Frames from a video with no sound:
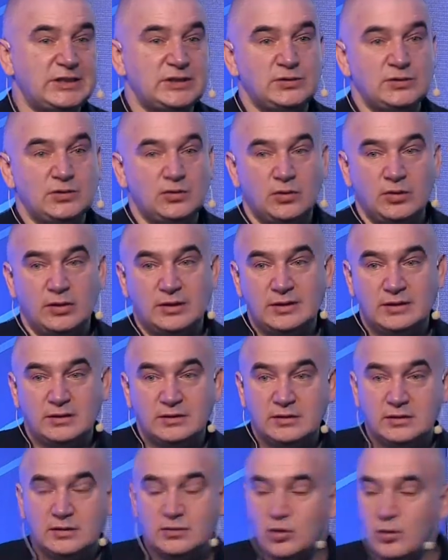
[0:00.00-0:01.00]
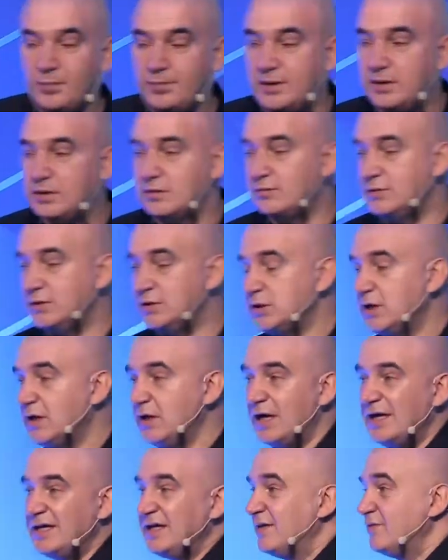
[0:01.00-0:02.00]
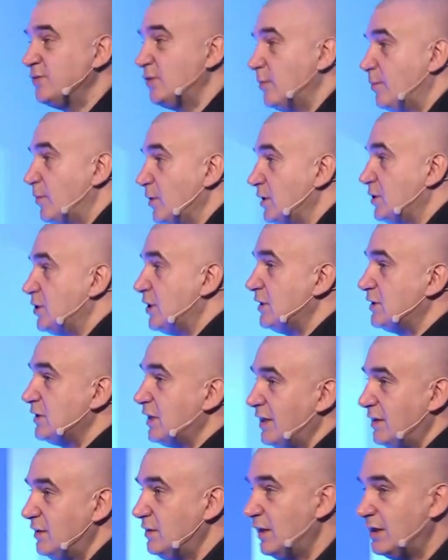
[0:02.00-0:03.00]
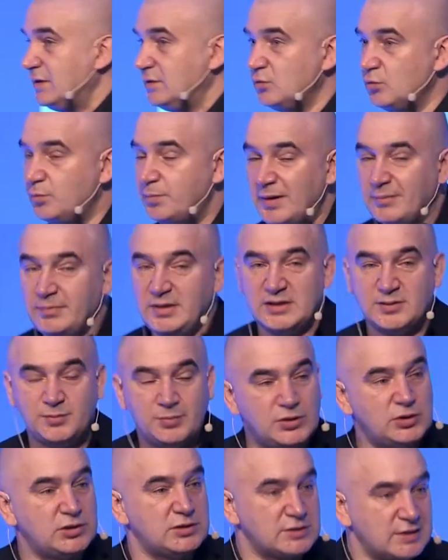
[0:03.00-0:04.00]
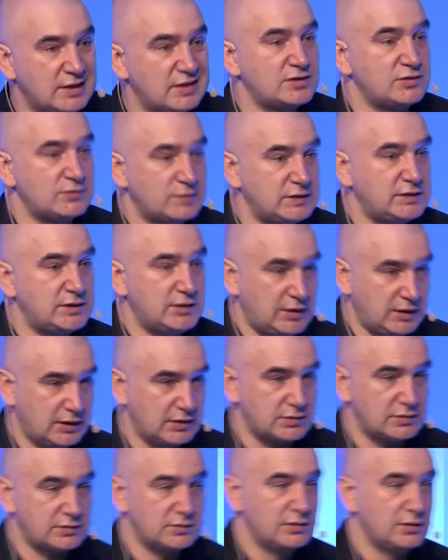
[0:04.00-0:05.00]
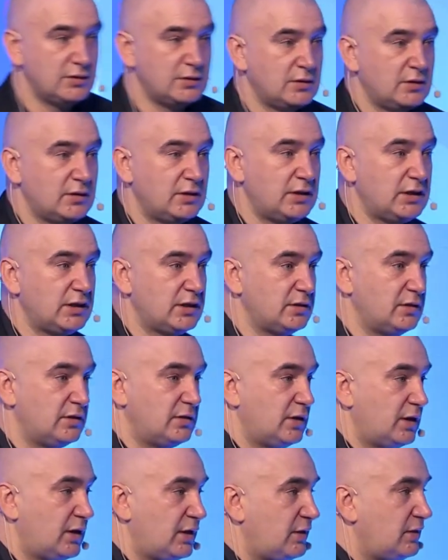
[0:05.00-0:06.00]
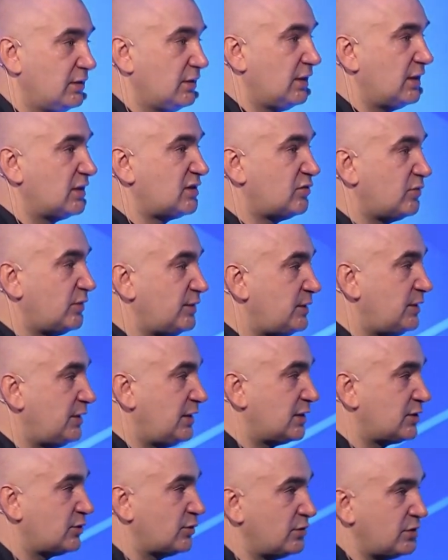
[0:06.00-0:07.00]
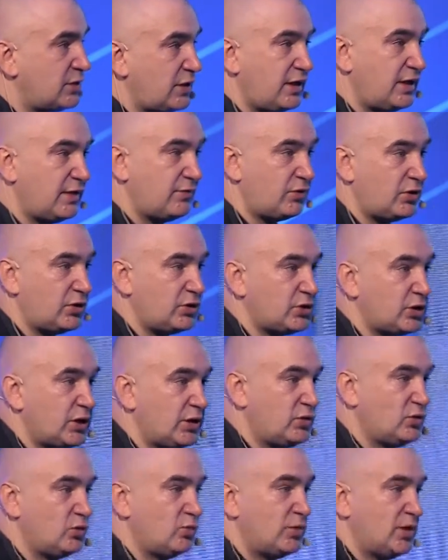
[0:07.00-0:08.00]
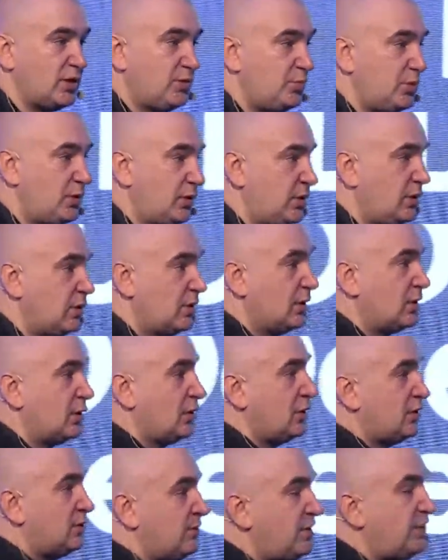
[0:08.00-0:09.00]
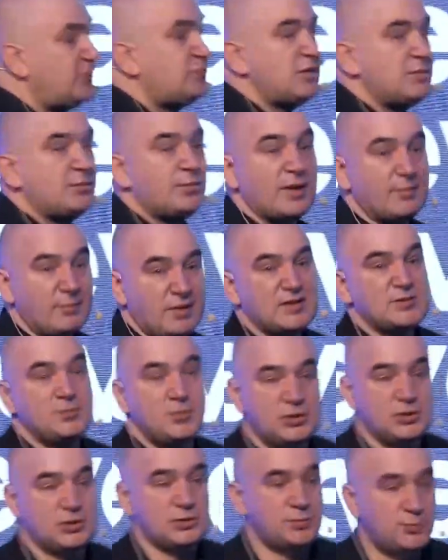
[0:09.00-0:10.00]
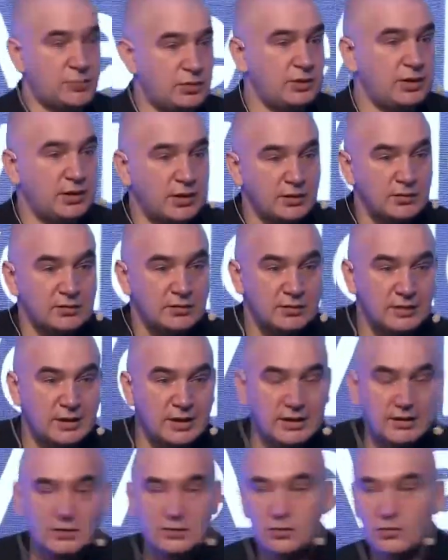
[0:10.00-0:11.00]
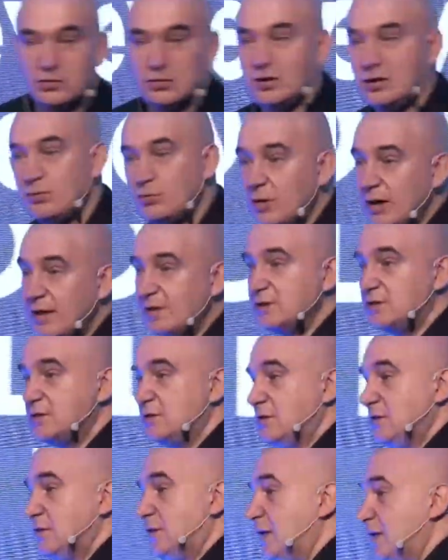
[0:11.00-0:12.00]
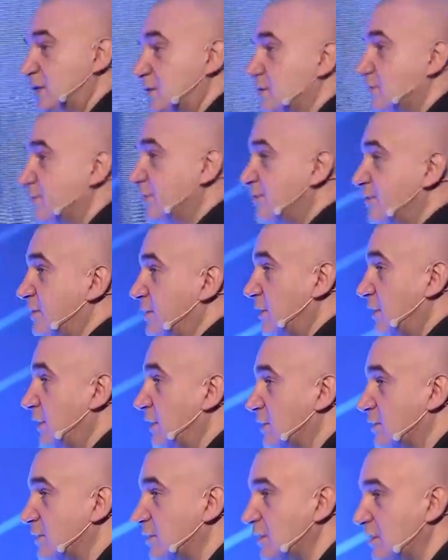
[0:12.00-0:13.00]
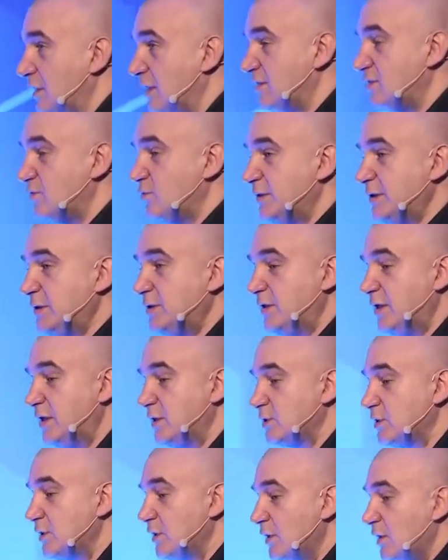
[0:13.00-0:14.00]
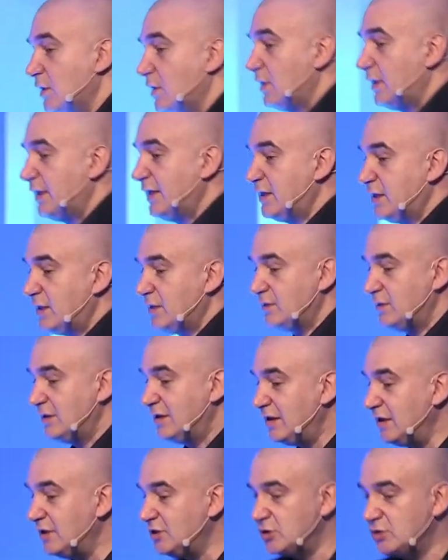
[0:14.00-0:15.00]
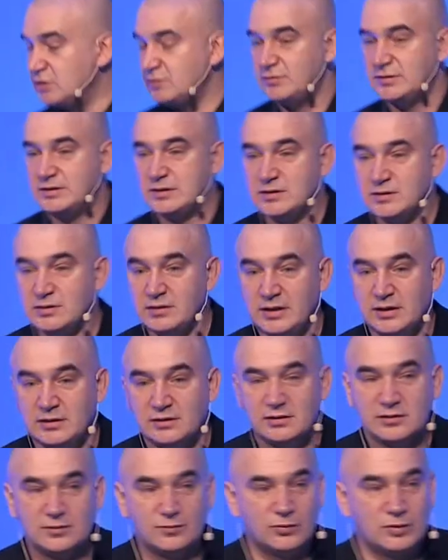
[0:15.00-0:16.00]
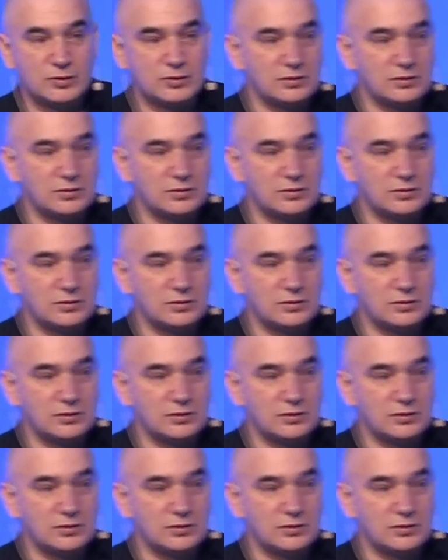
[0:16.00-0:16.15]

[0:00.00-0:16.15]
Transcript: touching on the topic which I, I have to apologize. I, I do public speeches last 20 years. And uh, in the last 20 years, on the average, I do maybe 50 public speeches per year. And only once in the last 50 years, in the last 20 years, I had the glitches with the screen. This